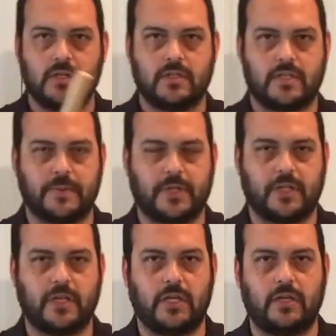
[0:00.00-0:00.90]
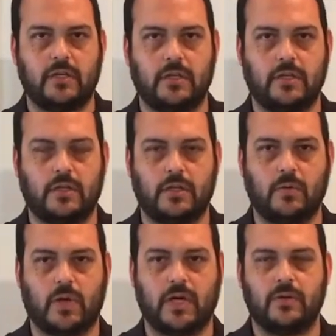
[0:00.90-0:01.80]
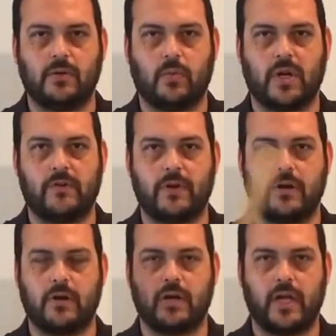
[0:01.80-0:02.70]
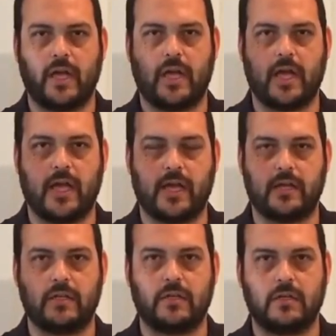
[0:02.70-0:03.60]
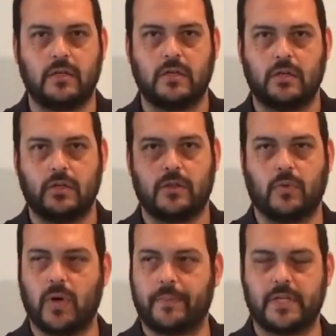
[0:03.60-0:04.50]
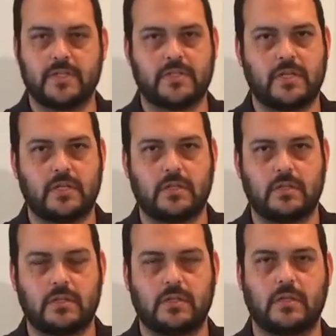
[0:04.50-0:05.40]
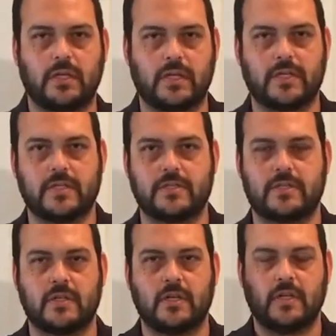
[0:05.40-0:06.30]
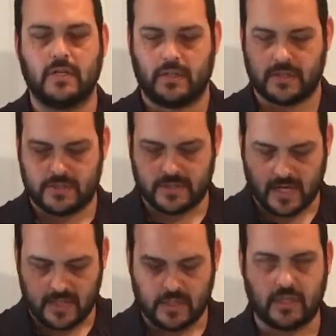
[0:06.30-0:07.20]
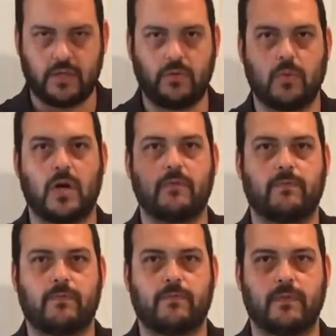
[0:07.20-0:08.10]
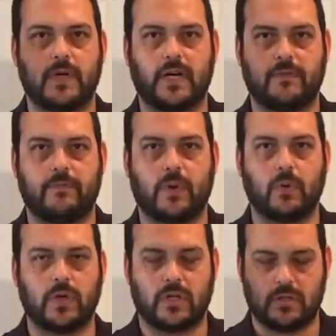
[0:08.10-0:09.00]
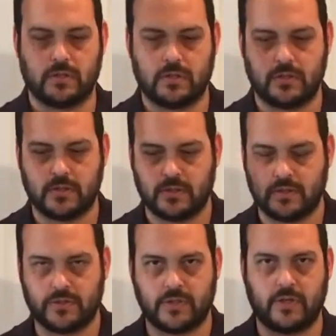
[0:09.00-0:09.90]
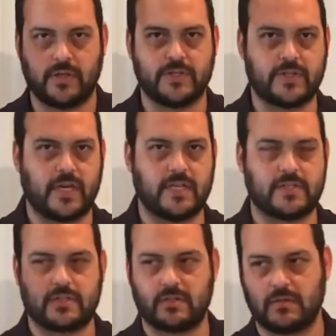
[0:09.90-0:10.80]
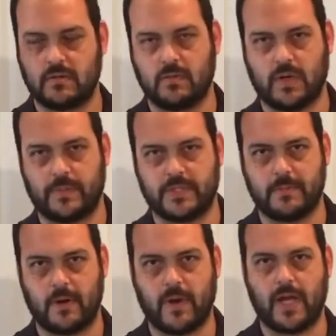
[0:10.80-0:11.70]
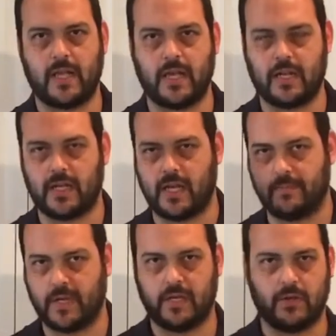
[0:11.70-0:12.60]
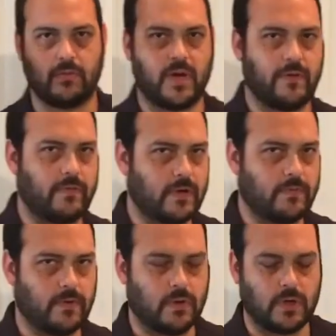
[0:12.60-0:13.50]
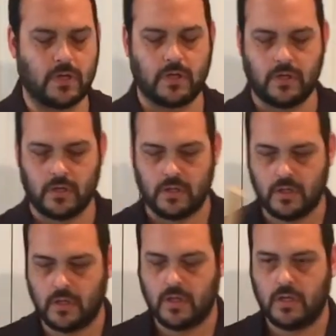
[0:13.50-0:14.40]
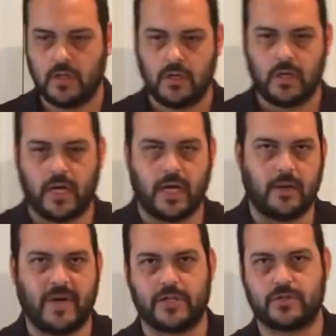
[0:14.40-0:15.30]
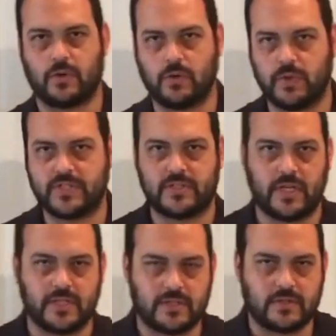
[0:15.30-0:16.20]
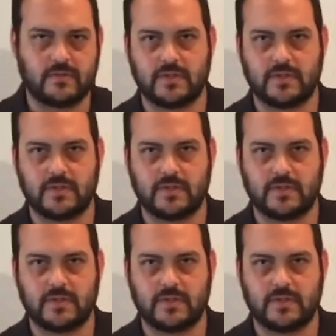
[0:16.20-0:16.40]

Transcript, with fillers: Typically, you want whatever hand the weapon is in is the side that you want Uh, forward. So in this case, weapons right hand, I have my right foot forward. Uh, about shoulder width stance, it's